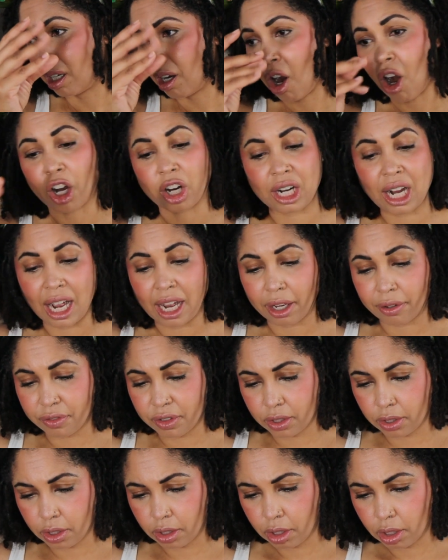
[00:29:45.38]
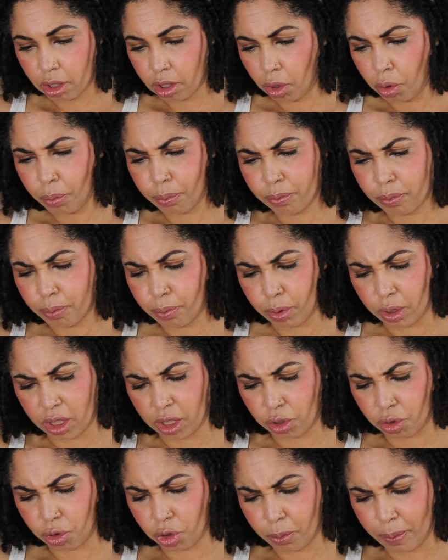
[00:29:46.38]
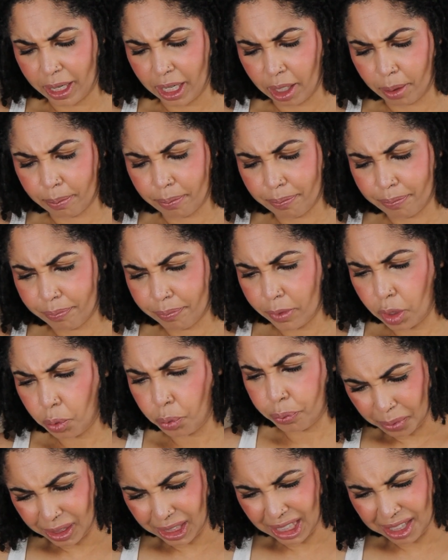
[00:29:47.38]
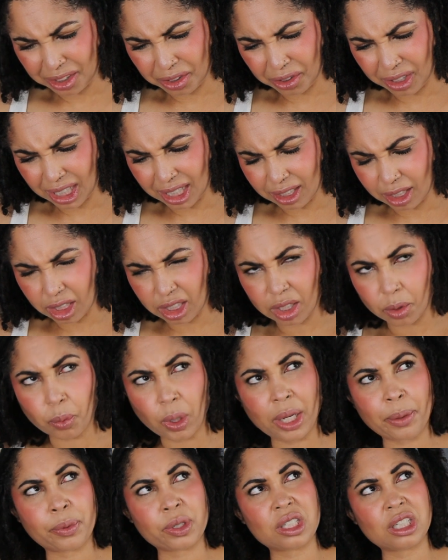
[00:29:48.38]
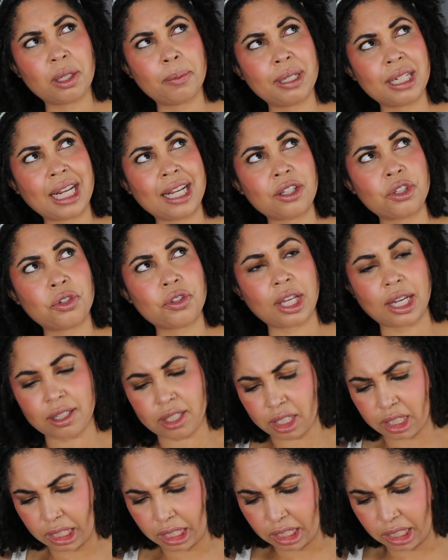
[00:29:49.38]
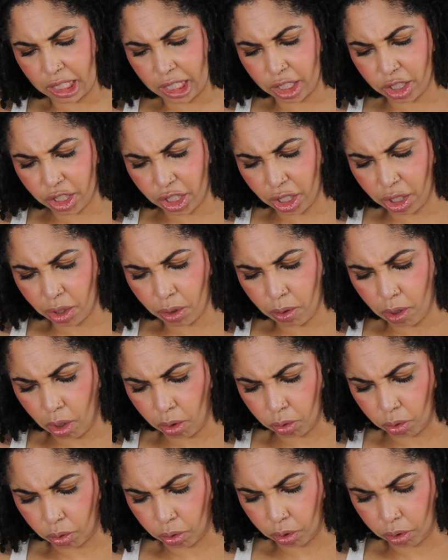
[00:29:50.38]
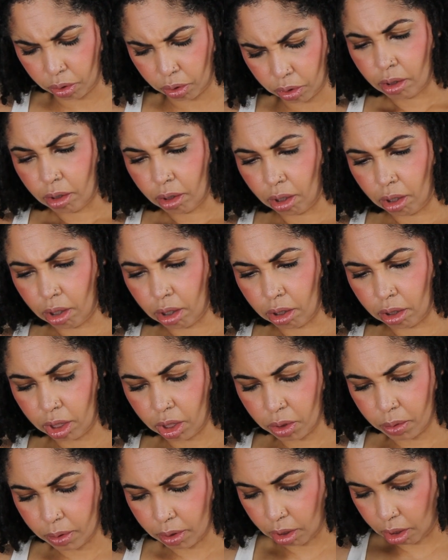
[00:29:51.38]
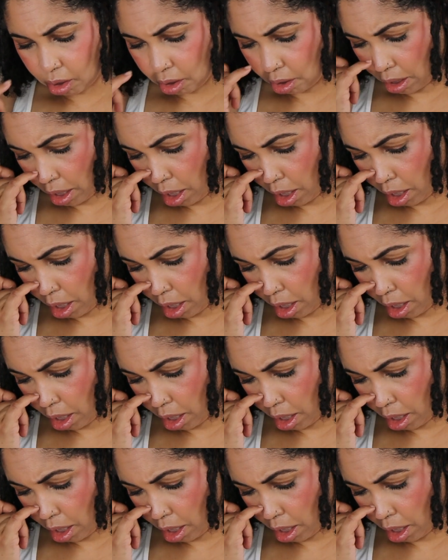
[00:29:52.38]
archives. Oh, potential spam. Nope, was that 2000? Wait, was Lemonade 2016 too? Hold on, this was a good